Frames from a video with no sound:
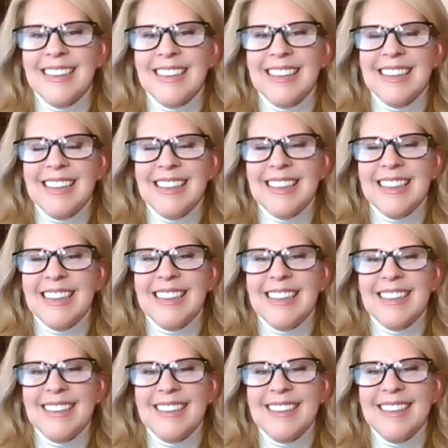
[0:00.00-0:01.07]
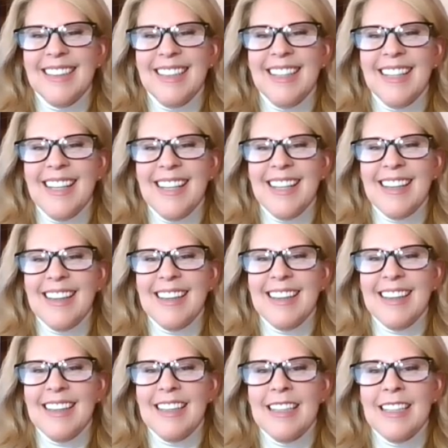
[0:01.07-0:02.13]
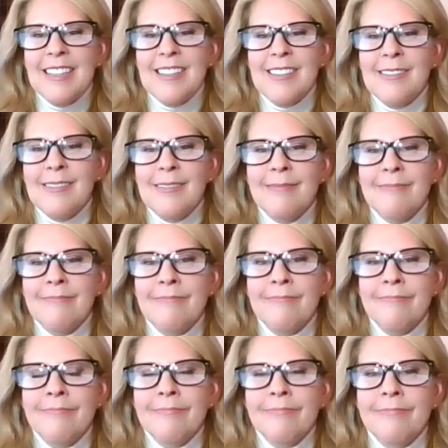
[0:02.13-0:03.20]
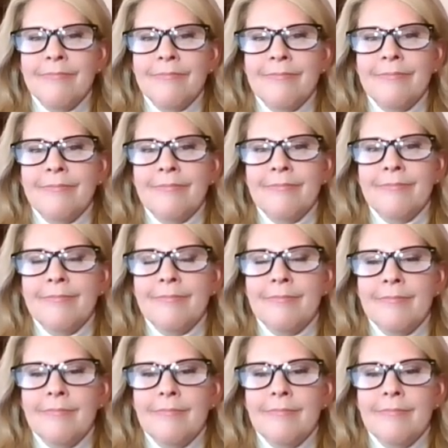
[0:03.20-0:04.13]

[no speech]